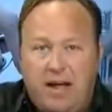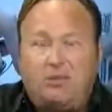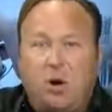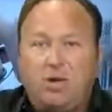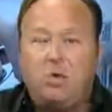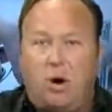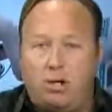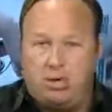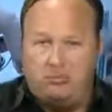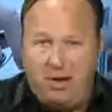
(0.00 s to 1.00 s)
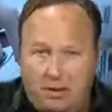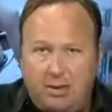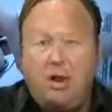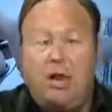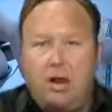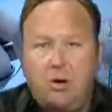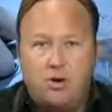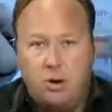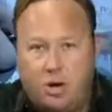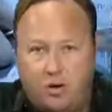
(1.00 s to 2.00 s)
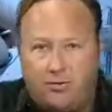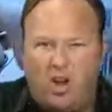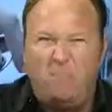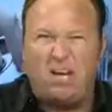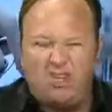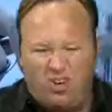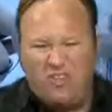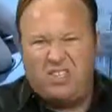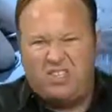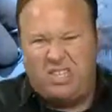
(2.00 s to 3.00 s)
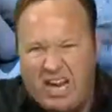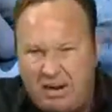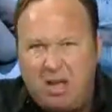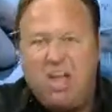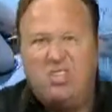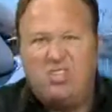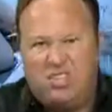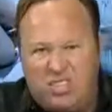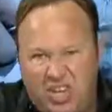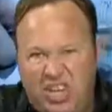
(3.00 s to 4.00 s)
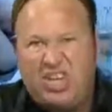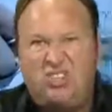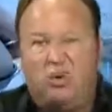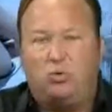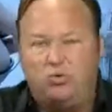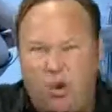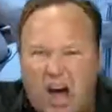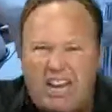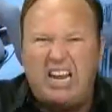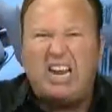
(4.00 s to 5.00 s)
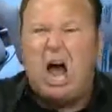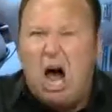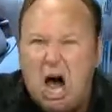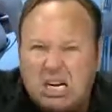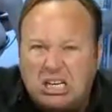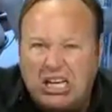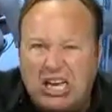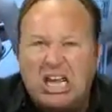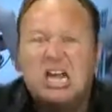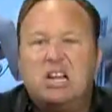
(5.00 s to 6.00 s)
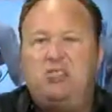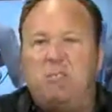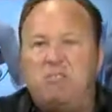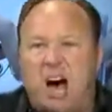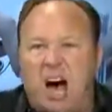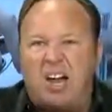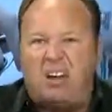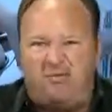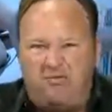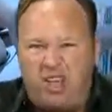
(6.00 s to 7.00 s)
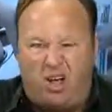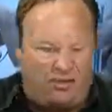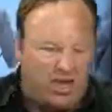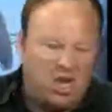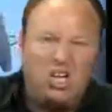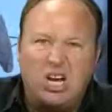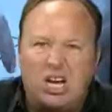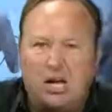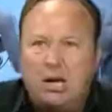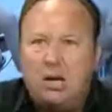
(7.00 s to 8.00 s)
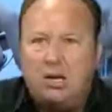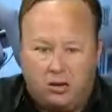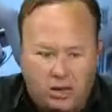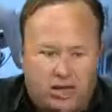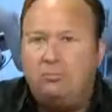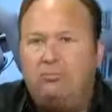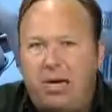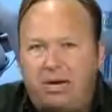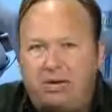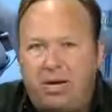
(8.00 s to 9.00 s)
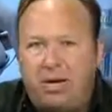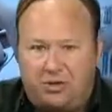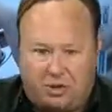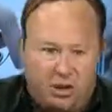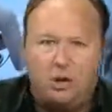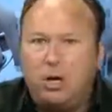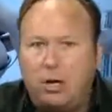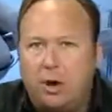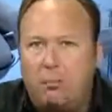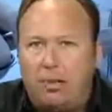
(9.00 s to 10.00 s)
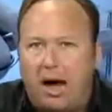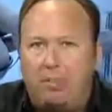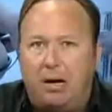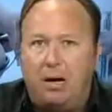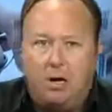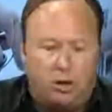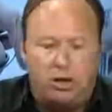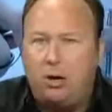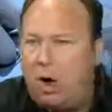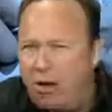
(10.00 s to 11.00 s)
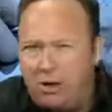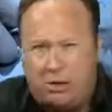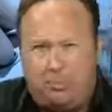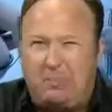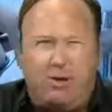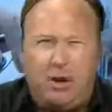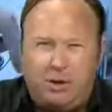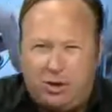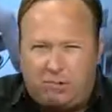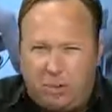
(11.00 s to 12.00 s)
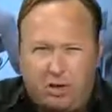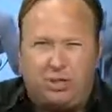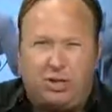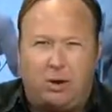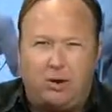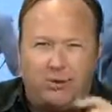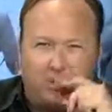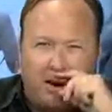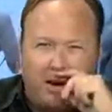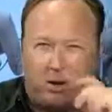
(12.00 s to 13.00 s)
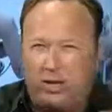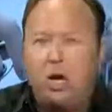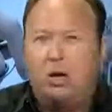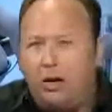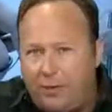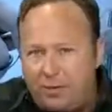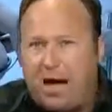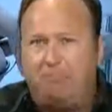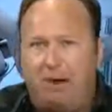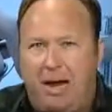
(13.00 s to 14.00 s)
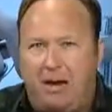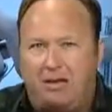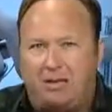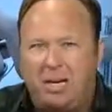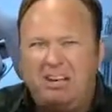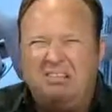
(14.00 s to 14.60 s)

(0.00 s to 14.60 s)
That's why you want us dependent and under your control, because you're the same diseased, rotting, ugly, demonic filth. Look at Big Sis. Look at Obama. Look at all these people. And they're just mercenaries for the bankers. Look at the top bankers.